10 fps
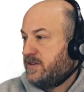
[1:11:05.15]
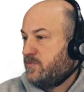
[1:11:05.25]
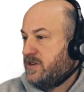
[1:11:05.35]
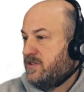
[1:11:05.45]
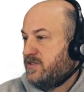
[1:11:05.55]

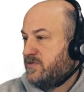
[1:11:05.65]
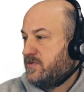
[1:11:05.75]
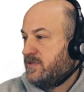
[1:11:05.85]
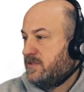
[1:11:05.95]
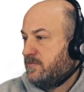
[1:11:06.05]
We know this one
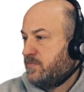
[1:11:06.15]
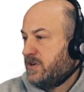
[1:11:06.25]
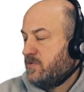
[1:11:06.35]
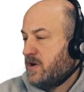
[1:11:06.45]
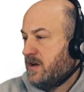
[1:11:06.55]
pretty
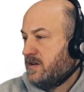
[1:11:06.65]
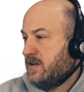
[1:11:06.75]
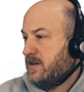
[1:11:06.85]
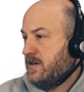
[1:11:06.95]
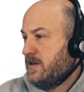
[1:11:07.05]
well.
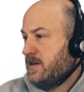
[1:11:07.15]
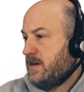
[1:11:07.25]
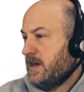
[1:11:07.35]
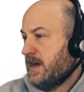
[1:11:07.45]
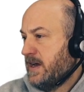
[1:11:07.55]

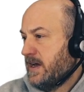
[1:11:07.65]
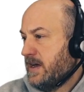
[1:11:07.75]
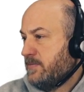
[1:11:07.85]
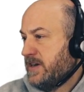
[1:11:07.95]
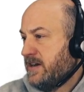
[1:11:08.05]

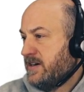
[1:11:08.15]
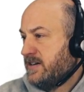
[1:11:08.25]
Accounting and